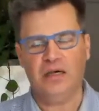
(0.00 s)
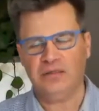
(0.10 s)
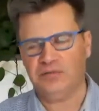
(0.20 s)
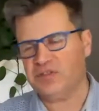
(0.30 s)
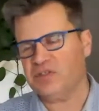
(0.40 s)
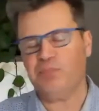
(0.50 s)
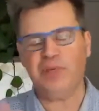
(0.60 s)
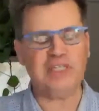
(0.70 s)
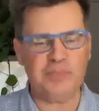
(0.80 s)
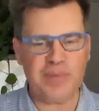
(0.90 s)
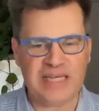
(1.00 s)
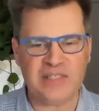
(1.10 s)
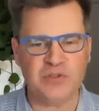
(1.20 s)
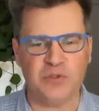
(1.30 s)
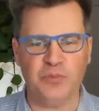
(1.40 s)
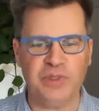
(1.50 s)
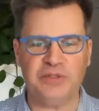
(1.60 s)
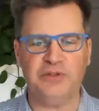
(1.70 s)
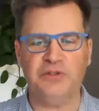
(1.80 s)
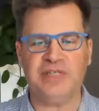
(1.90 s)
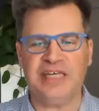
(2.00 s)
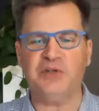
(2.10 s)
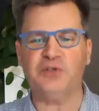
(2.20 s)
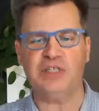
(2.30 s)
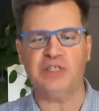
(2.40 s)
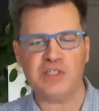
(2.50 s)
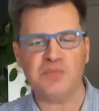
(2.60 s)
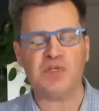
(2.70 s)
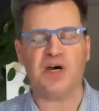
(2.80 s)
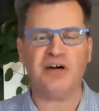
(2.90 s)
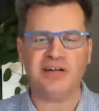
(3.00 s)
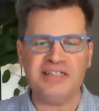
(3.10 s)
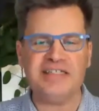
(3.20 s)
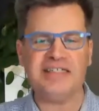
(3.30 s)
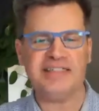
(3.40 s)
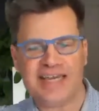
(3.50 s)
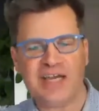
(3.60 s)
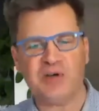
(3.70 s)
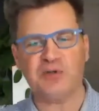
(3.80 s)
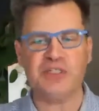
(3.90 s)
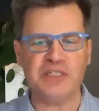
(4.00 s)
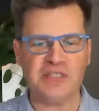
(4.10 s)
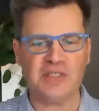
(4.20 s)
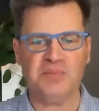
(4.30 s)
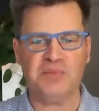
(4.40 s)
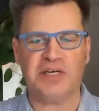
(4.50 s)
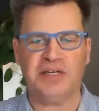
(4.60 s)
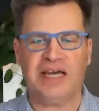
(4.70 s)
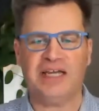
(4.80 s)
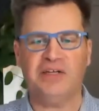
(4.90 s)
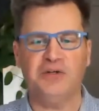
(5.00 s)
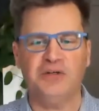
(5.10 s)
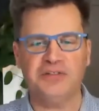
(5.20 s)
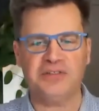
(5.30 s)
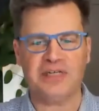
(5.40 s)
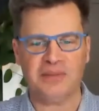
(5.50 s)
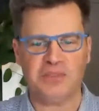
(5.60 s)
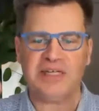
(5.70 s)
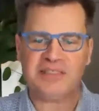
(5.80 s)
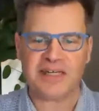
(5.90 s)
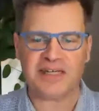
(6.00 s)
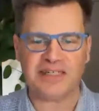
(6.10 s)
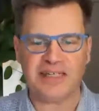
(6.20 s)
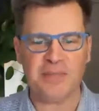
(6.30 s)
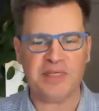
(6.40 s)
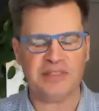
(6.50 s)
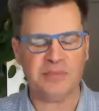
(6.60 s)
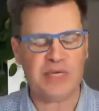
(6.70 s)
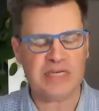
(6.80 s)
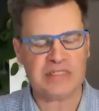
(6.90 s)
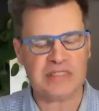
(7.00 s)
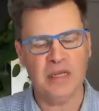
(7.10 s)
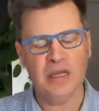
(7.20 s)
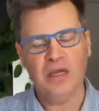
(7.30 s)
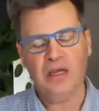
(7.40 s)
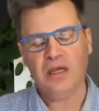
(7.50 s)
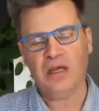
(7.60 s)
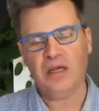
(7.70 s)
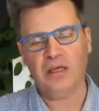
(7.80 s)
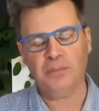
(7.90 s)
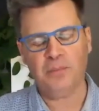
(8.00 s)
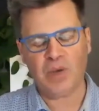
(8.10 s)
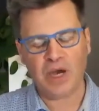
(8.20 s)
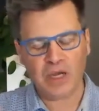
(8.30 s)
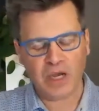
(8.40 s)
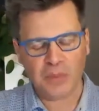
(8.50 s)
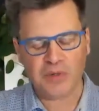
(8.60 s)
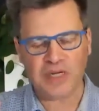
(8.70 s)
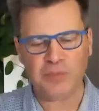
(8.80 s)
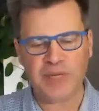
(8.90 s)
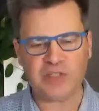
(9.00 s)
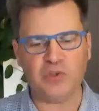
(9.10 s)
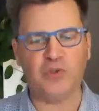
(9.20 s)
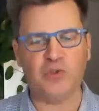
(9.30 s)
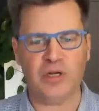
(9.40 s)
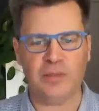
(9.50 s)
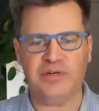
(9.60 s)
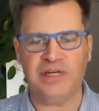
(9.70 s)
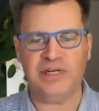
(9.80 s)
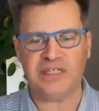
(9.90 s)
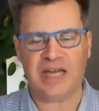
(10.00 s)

There is a big debate on whether or not ecosystems are indeed ecosystems and not, but that's academic debate. I bring it back to collaboration.